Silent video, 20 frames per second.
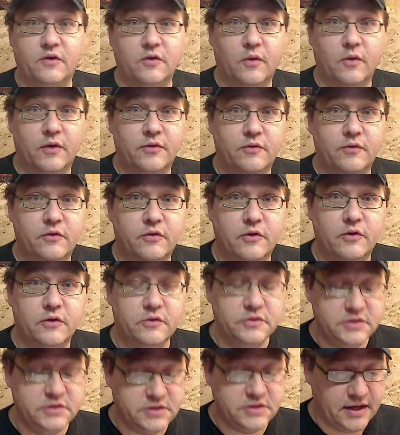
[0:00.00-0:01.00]
through
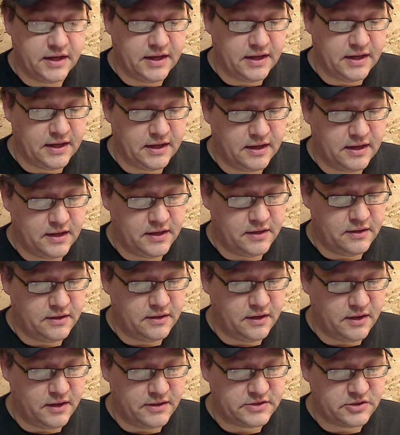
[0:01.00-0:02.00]
those, and
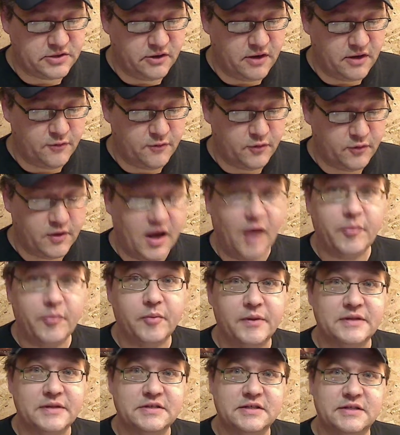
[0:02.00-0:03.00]
I start off with
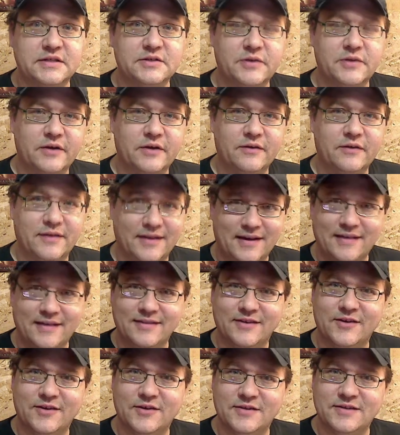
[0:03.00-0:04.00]
compliments because I like the
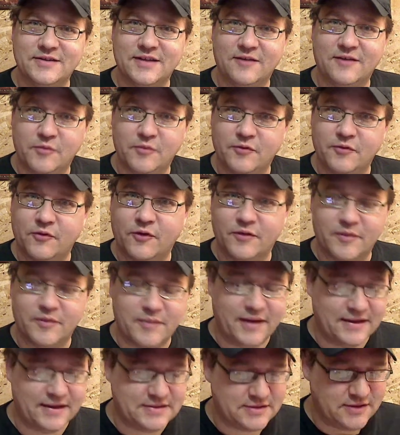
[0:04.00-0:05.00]
good stuff before the
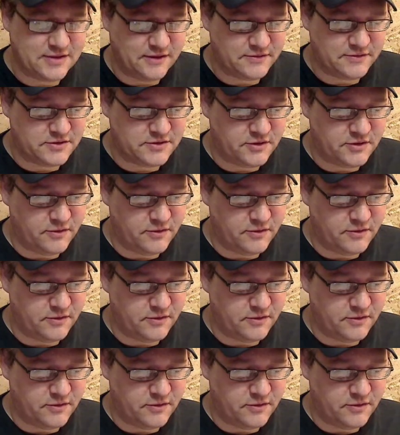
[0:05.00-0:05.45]
bad stuff.